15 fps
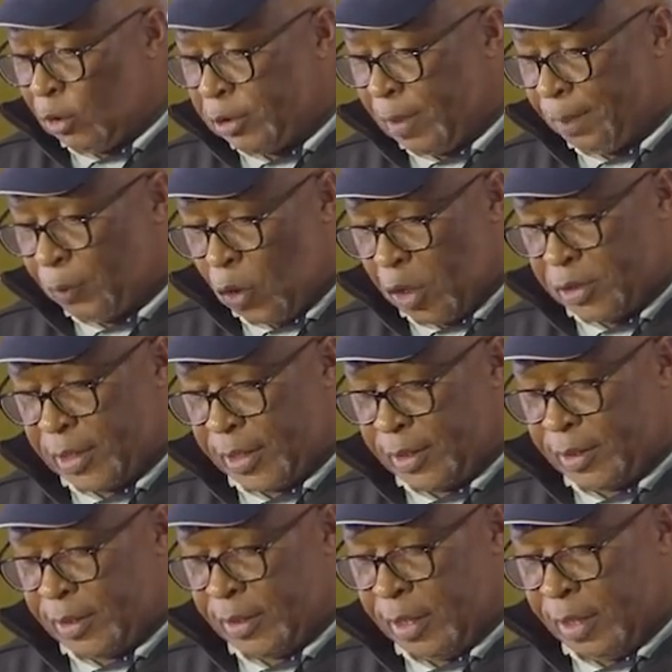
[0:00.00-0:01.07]
out a
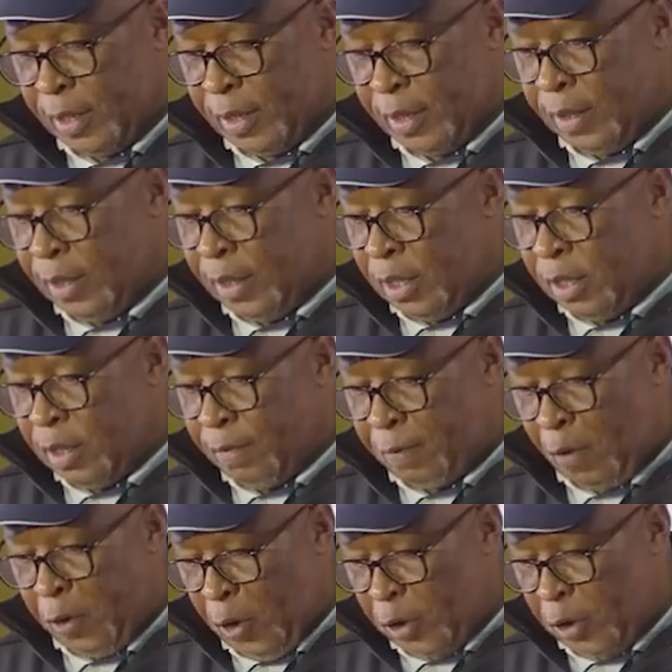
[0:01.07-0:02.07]
process for